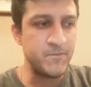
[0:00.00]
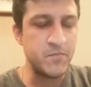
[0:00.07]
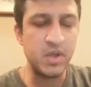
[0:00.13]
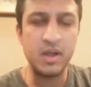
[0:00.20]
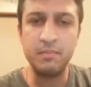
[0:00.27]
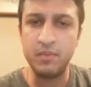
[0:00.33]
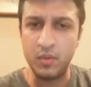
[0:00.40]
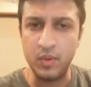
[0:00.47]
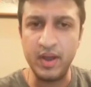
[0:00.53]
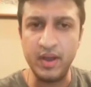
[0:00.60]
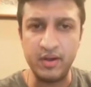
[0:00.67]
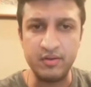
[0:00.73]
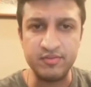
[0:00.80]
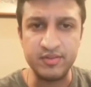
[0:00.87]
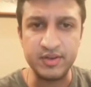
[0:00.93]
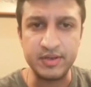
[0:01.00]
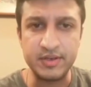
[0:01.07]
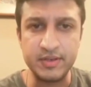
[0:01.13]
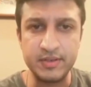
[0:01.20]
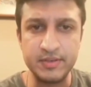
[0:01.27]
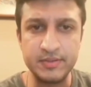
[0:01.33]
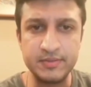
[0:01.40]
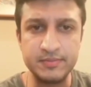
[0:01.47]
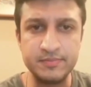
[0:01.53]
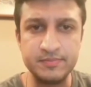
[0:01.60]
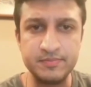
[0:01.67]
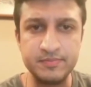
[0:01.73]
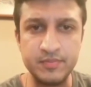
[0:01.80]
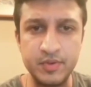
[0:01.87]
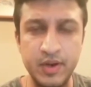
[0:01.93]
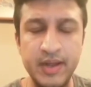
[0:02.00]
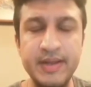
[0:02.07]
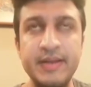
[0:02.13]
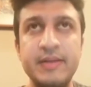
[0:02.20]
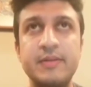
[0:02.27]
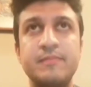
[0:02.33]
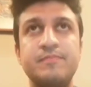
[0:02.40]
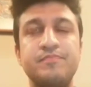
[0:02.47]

Become aware of it, right?